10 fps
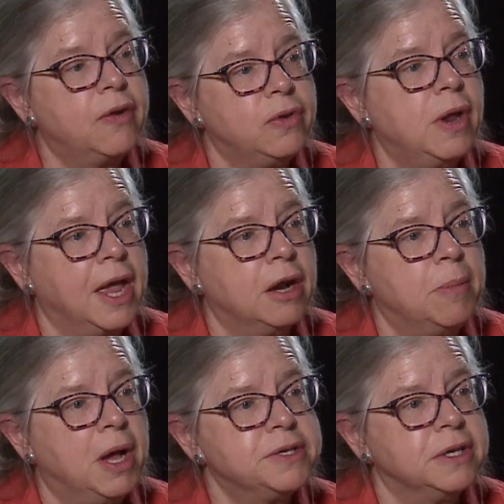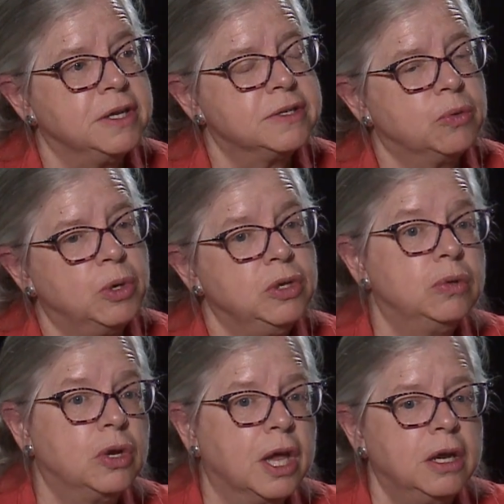of animosity. So when you
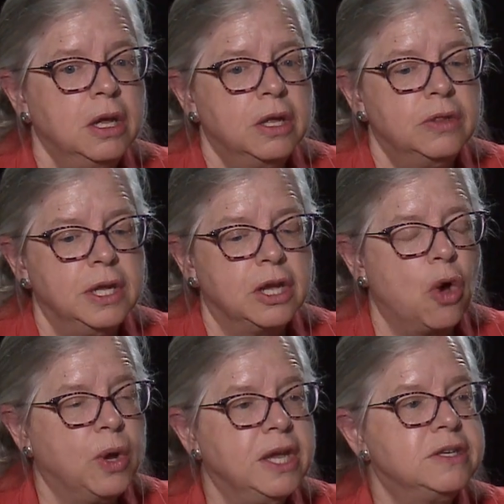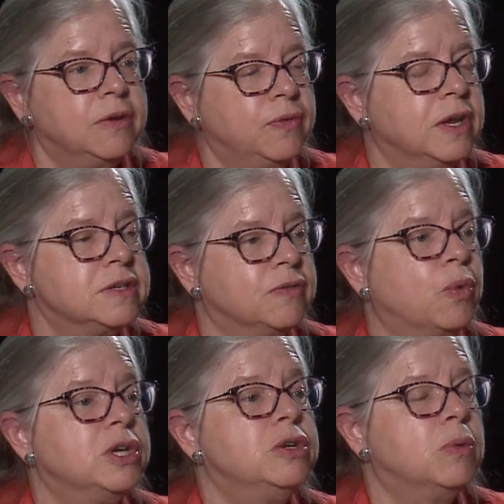look at the cohesiveness of
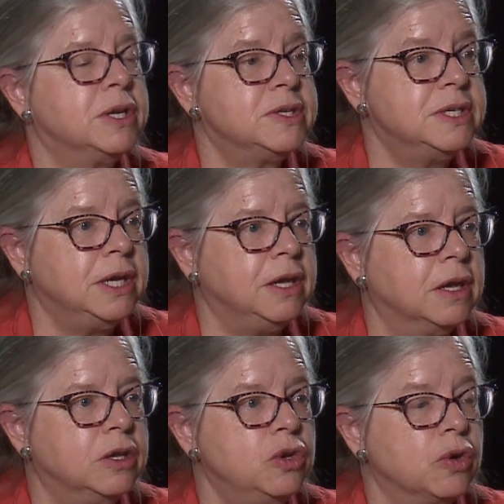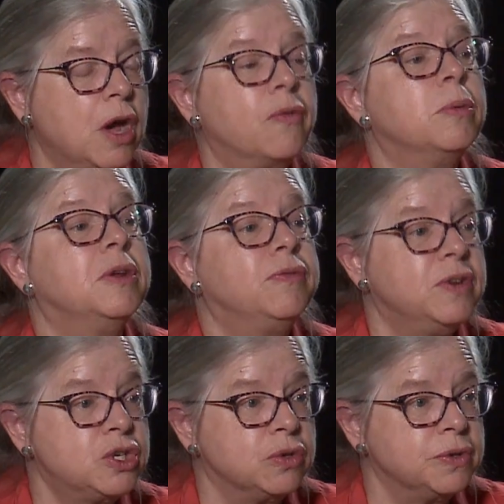what you want to see in your government
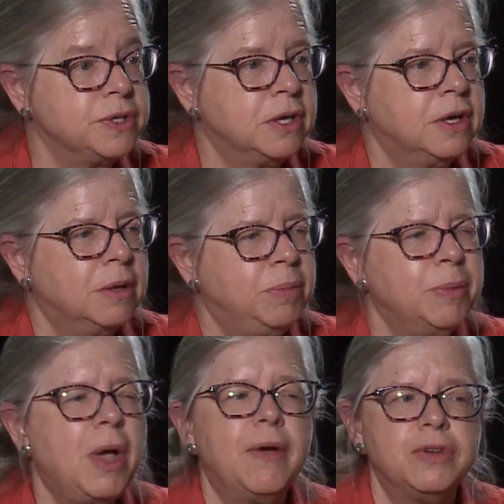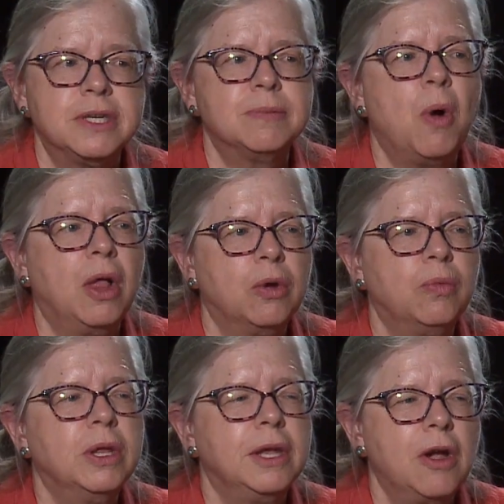officials, people have to swallow
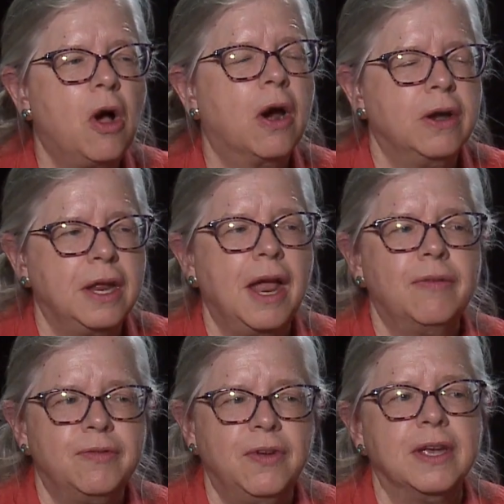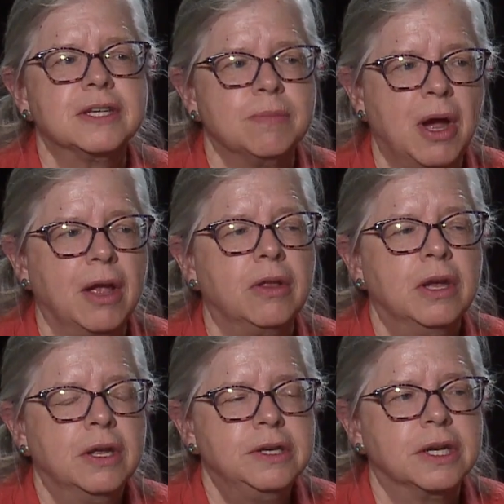really hard and have a fake smile
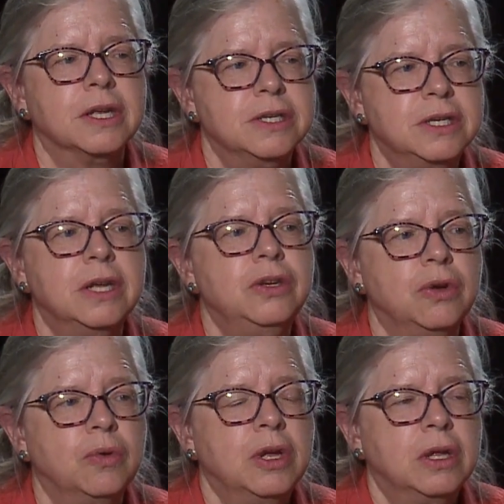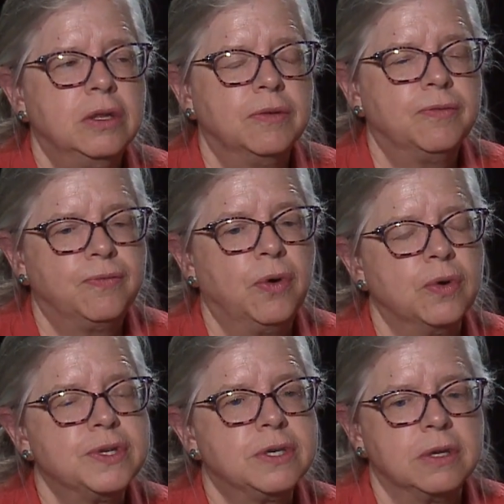to continue the
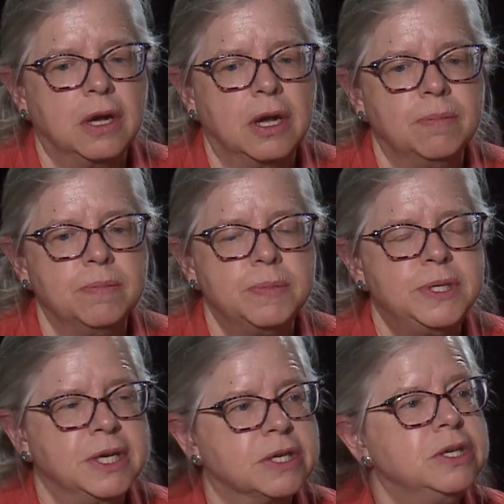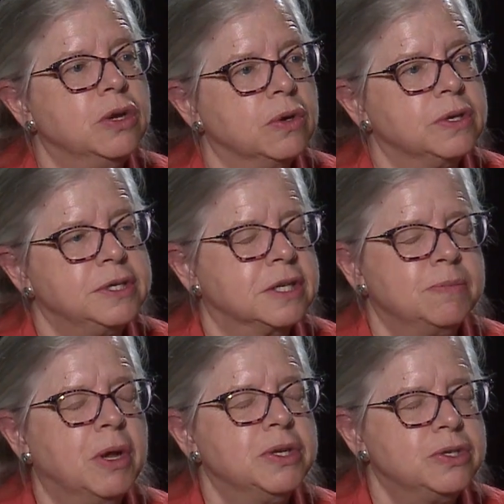first
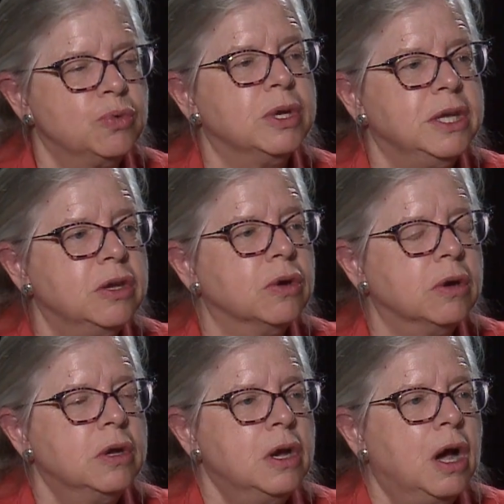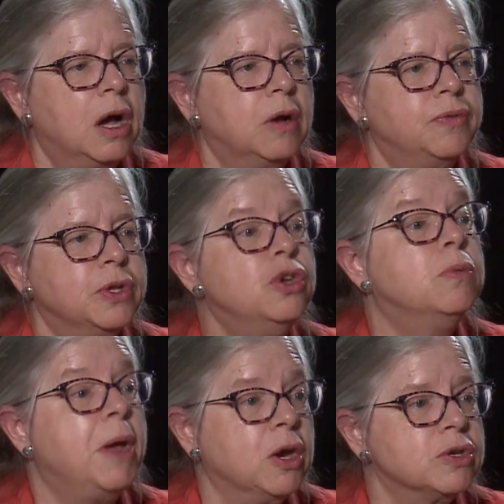6 months to a year of the
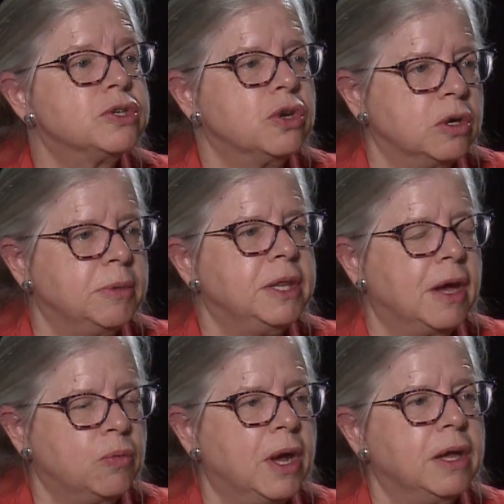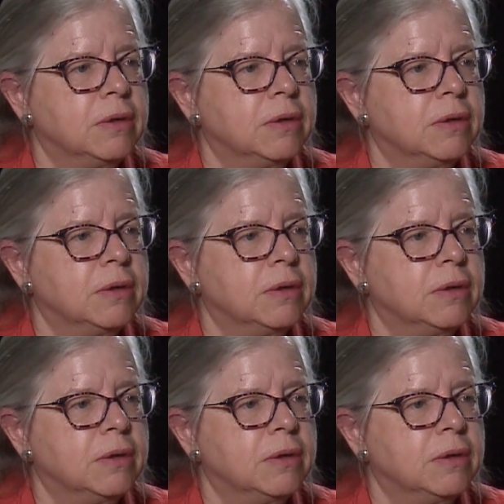new mayor's term in that way.